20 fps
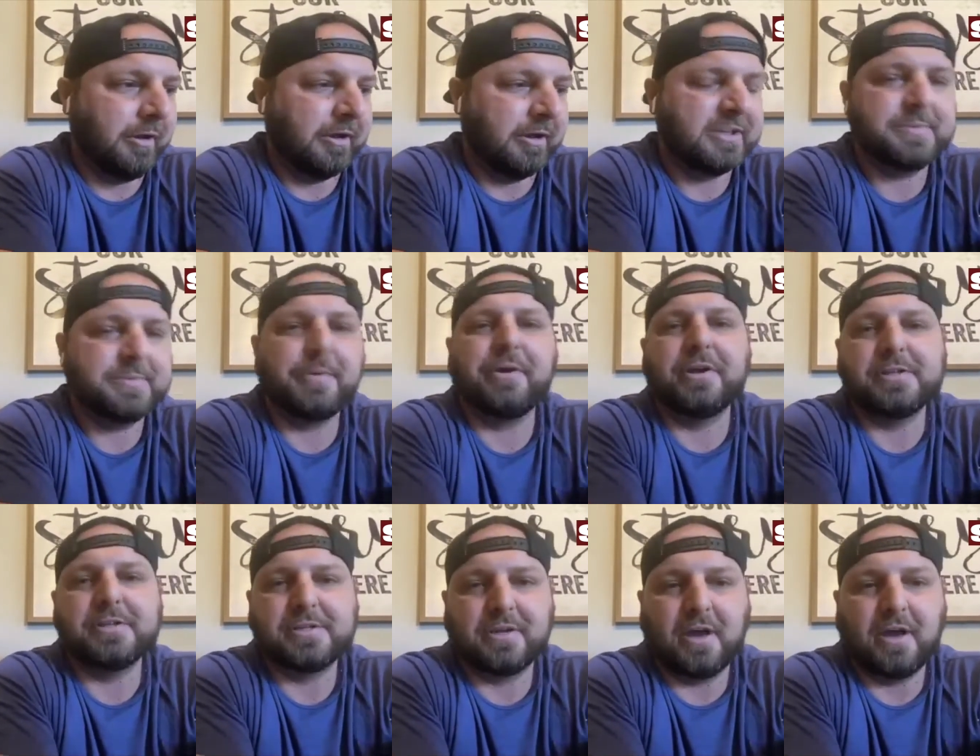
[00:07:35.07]

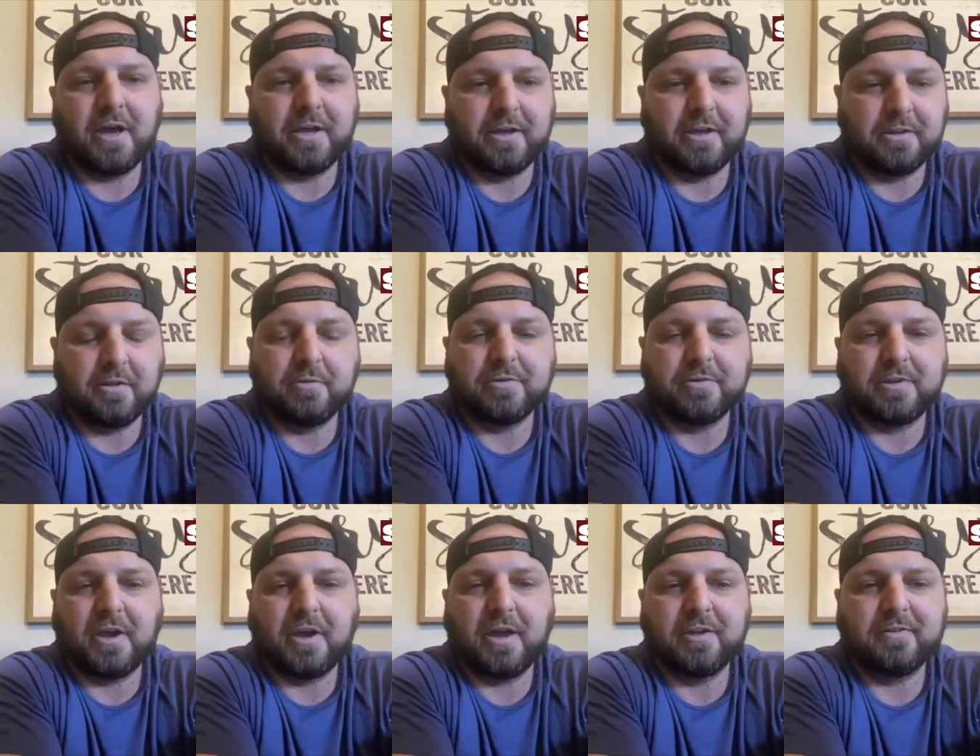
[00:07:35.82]
experienced guy, get
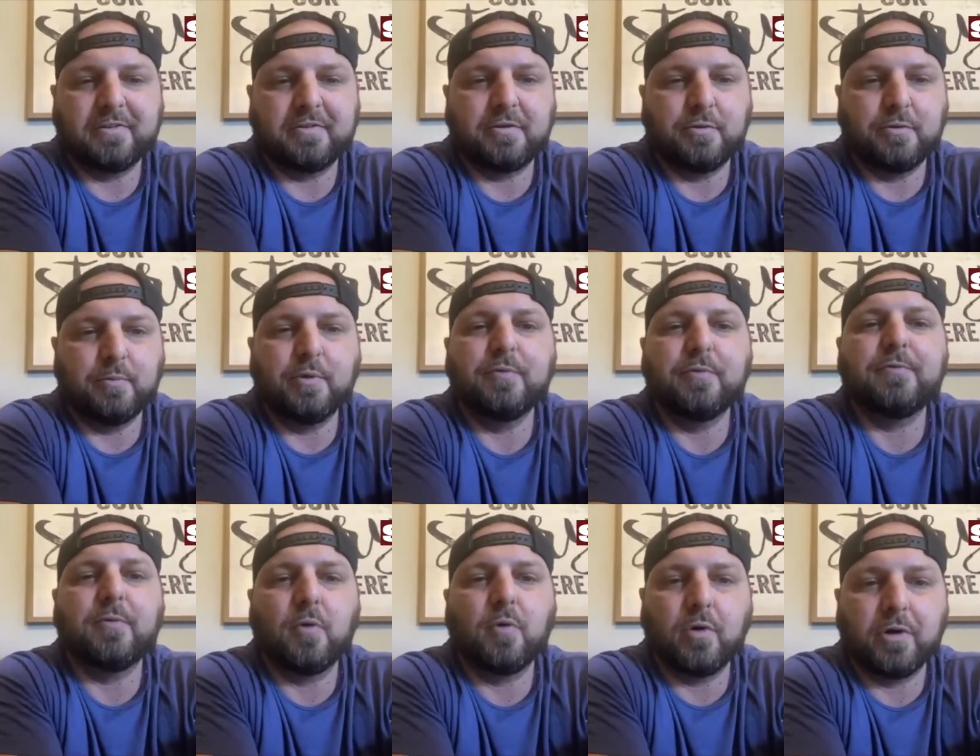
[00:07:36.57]
those guys to
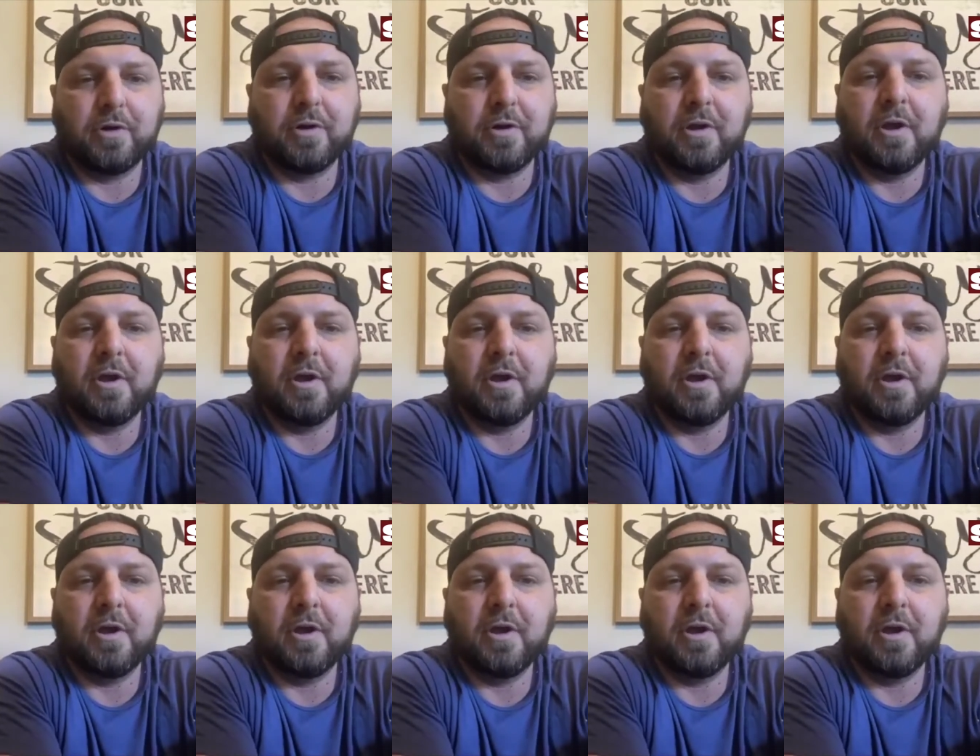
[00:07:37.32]
move forward